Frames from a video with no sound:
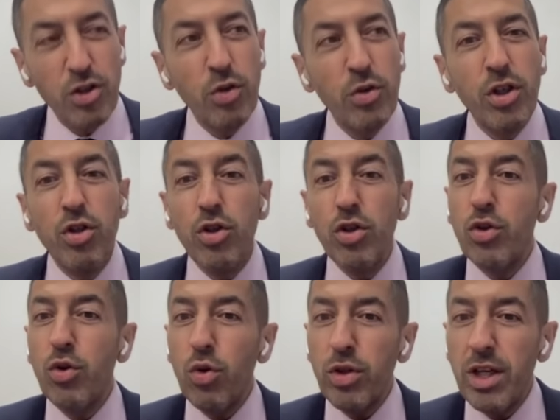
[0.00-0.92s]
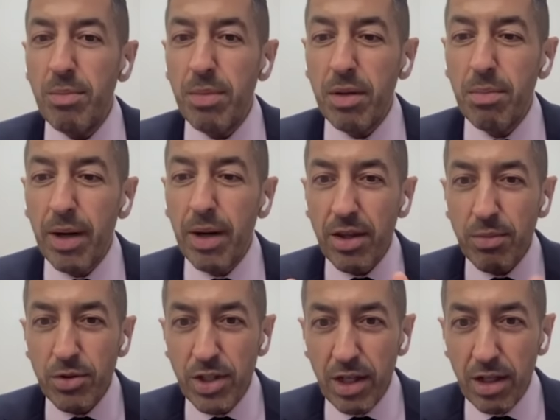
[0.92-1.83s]
So the good goalkeeper by
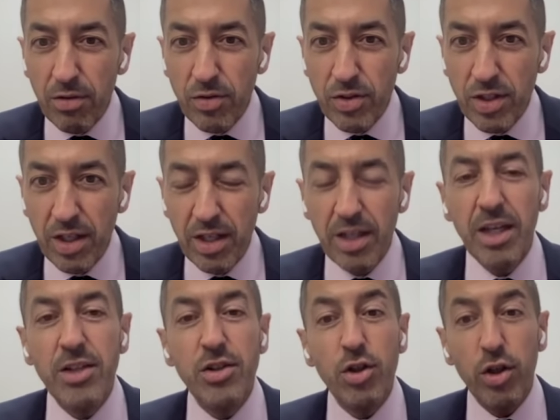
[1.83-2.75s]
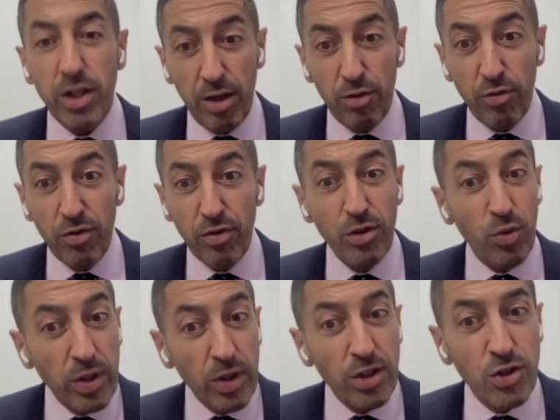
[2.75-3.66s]
themselves is not enough.
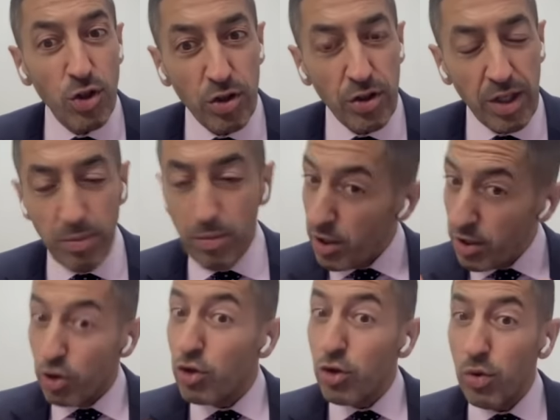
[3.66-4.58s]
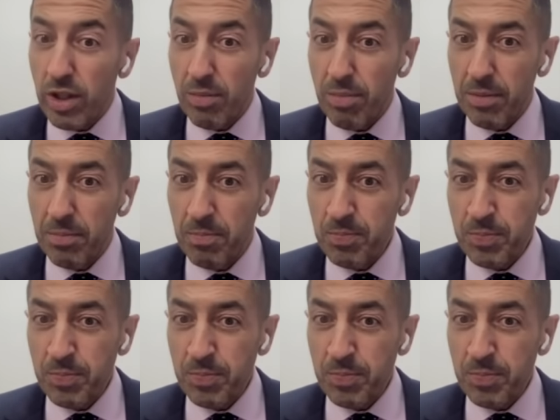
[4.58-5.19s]
To win the soccer game, you need a good goalkeeper.